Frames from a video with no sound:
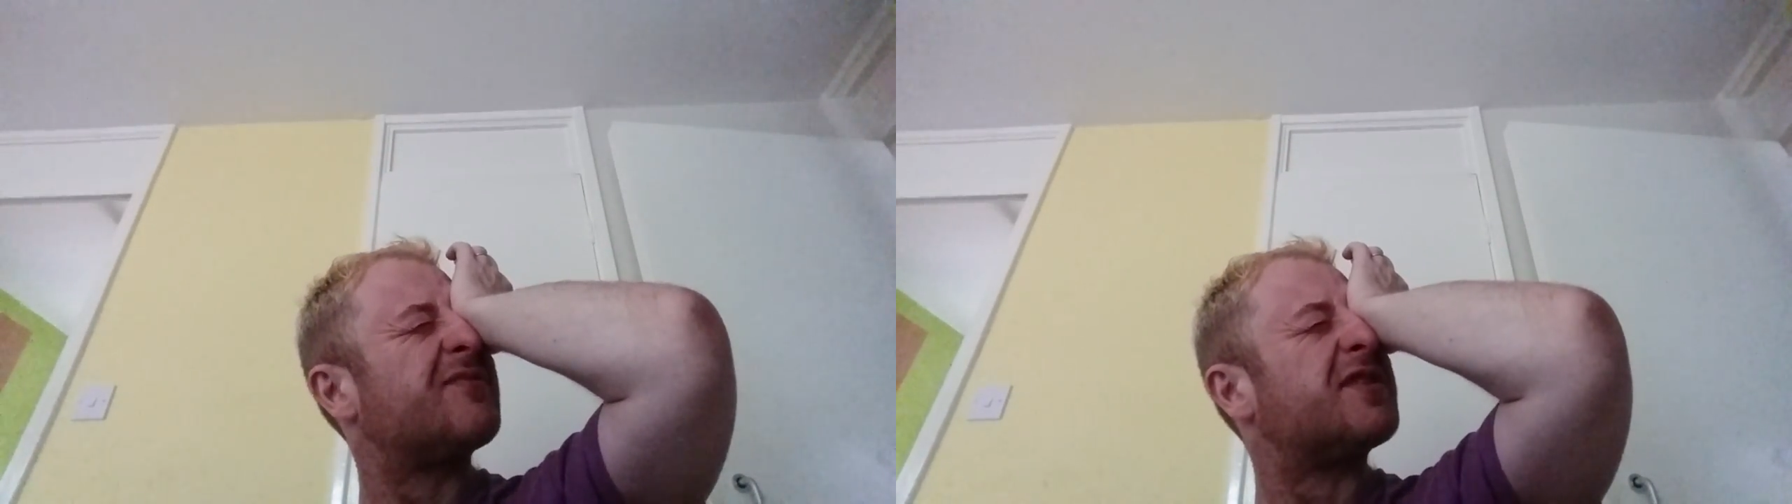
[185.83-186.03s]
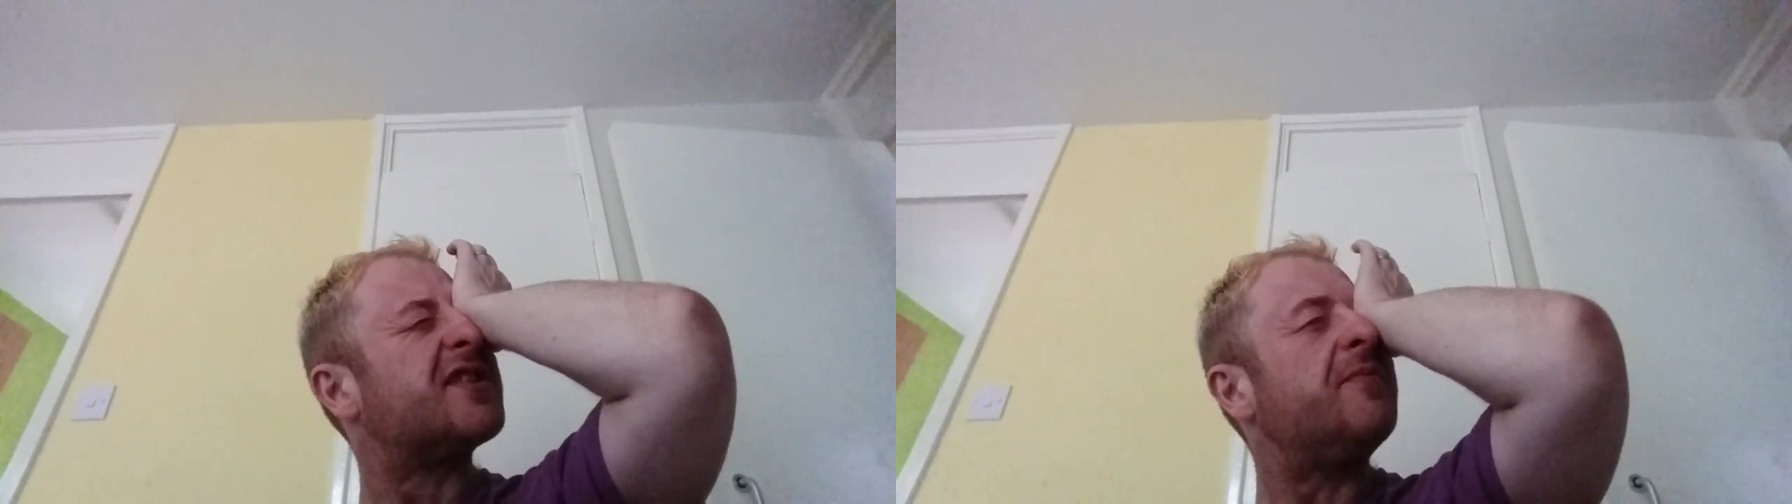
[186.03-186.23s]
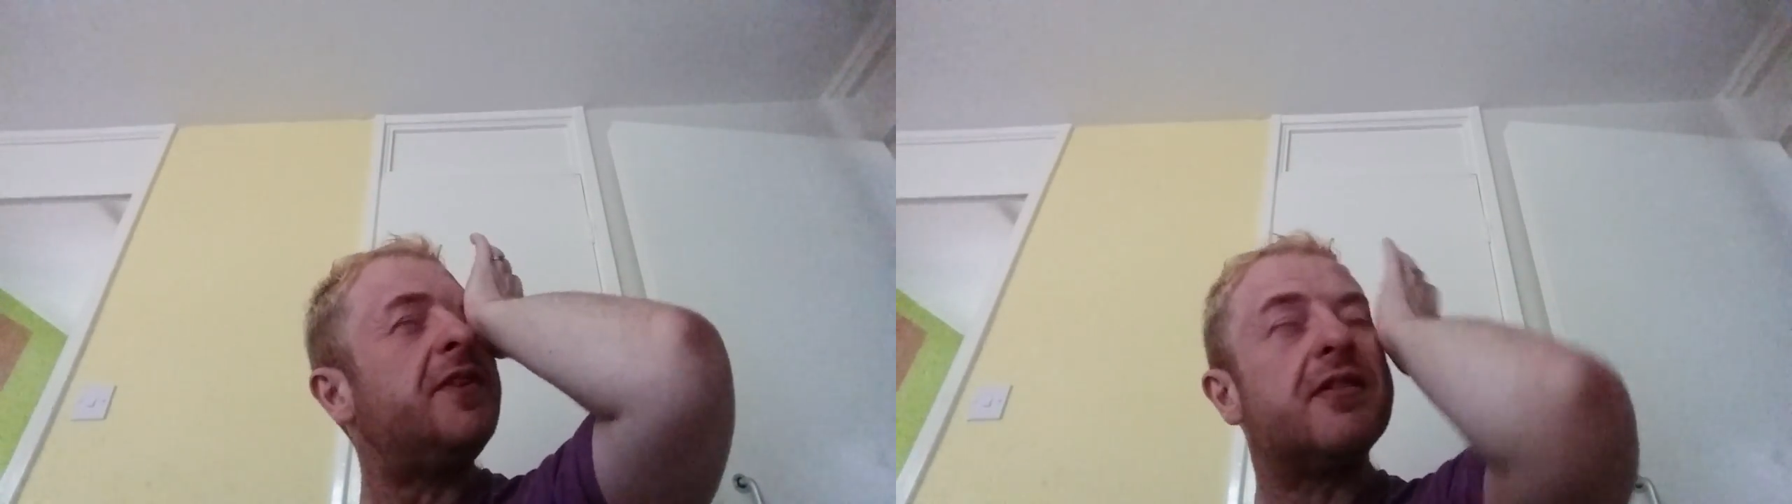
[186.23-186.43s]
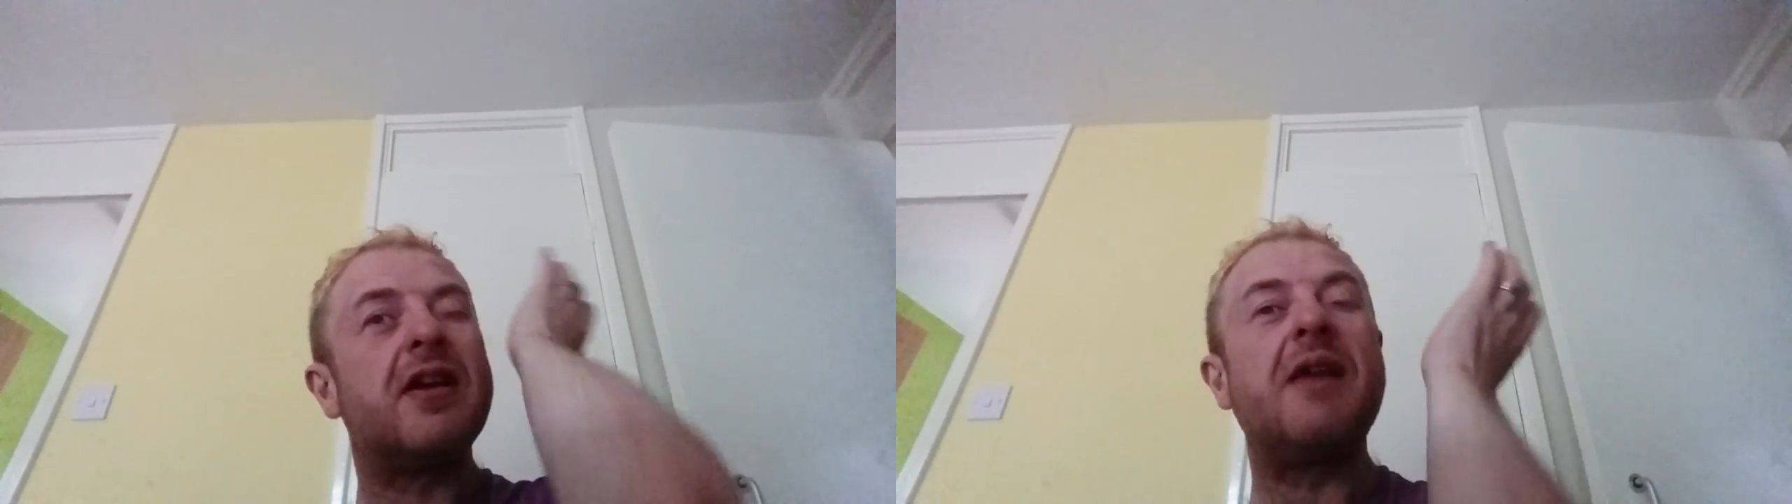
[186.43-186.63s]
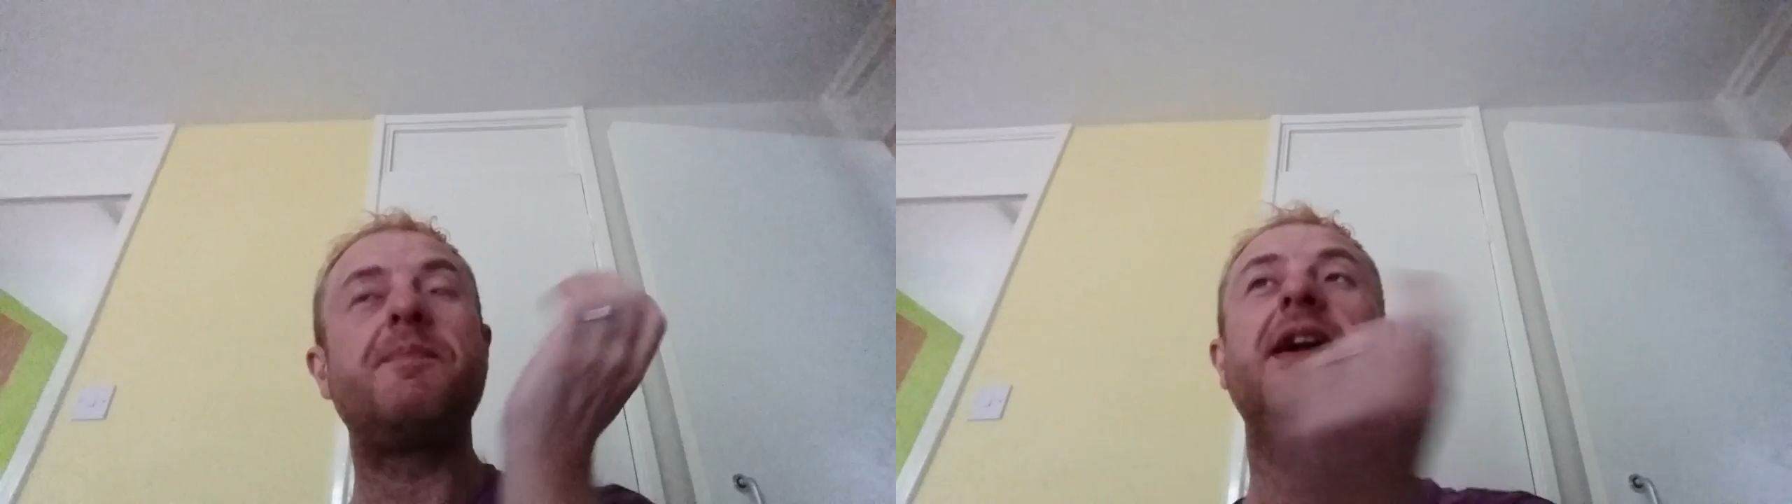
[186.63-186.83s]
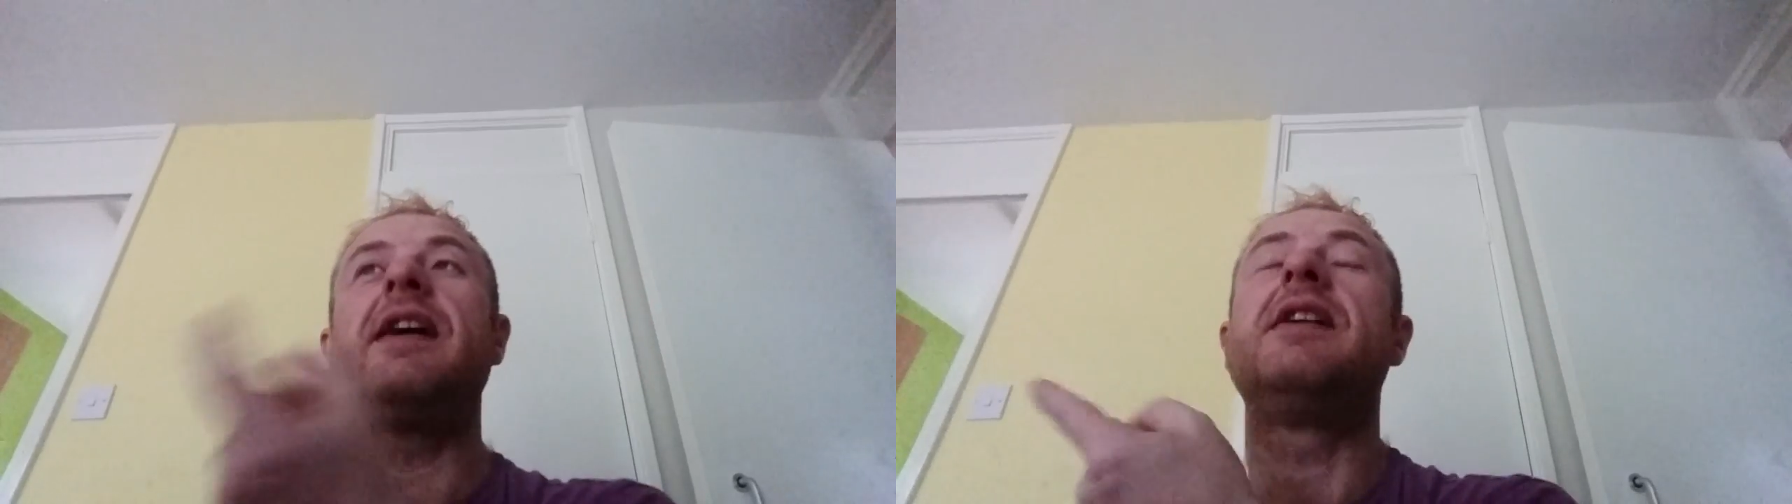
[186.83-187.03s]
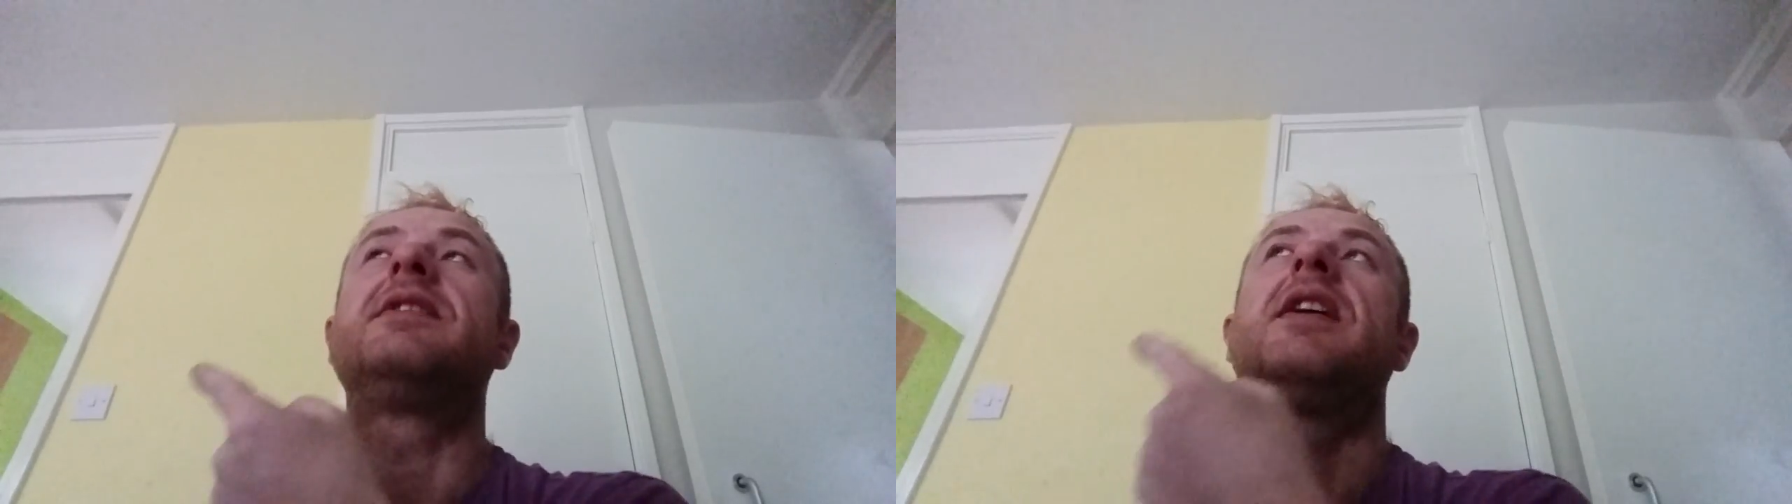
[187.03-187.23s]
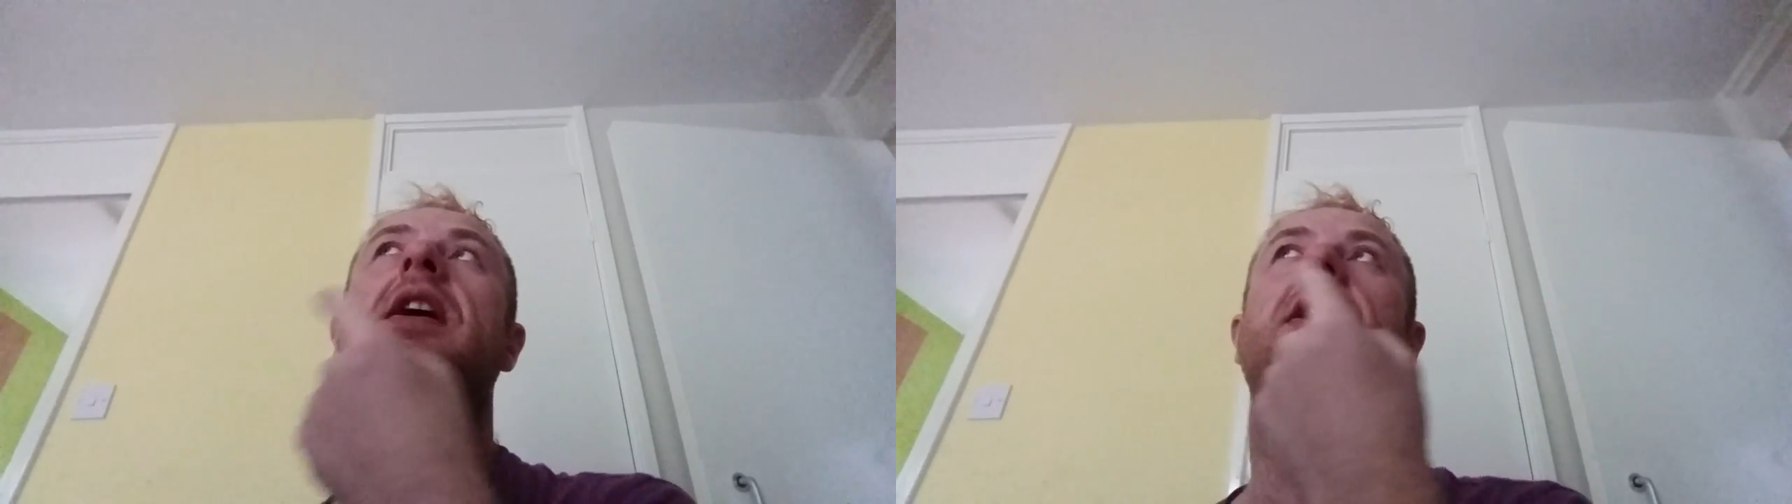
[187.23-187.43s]
there was something
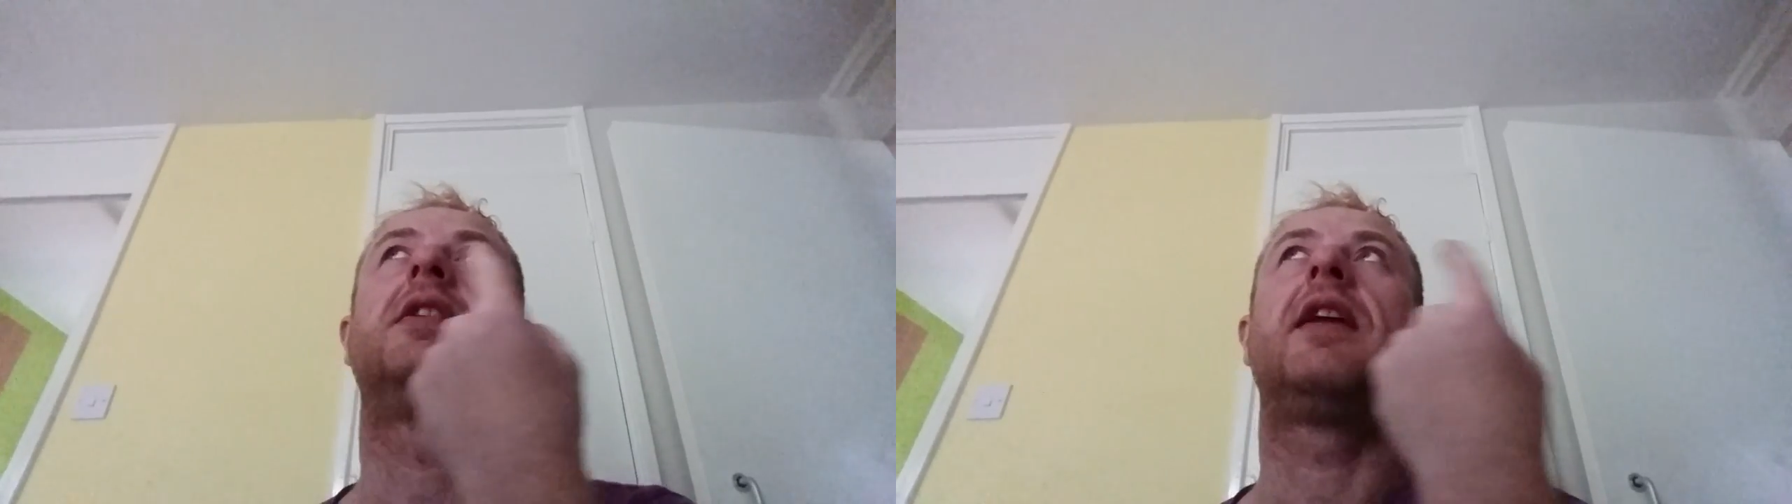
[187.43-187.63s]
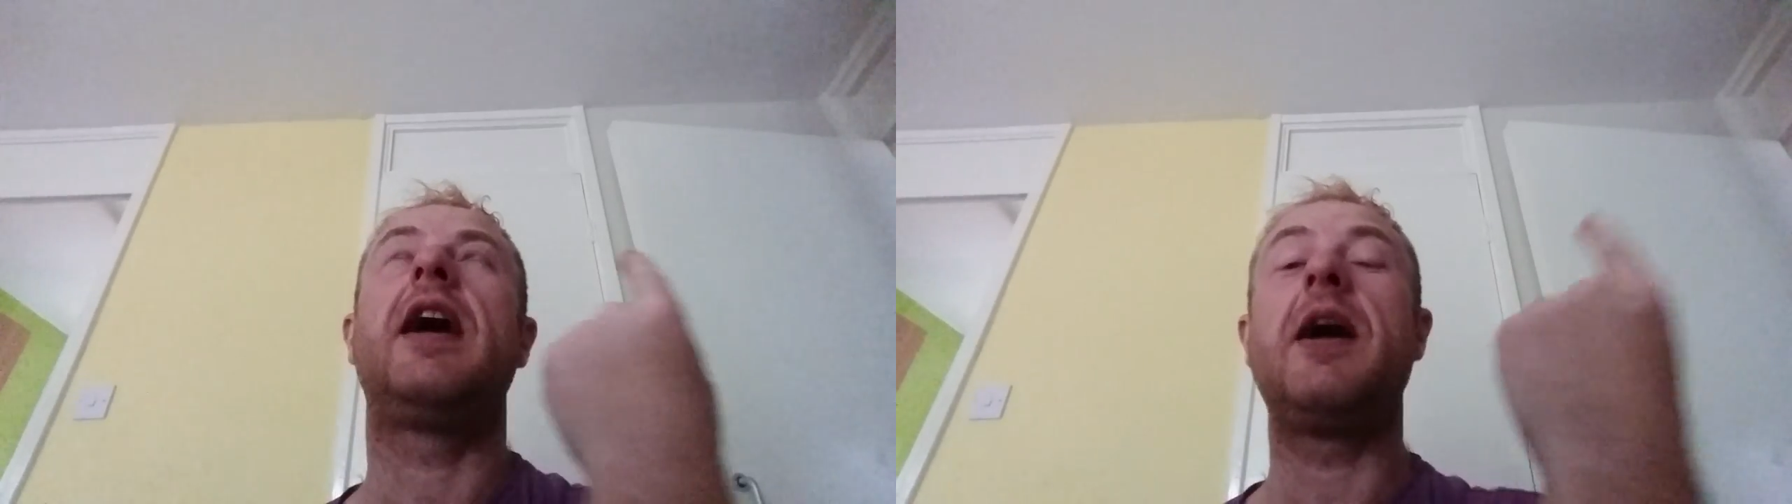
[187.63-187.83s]
appeared in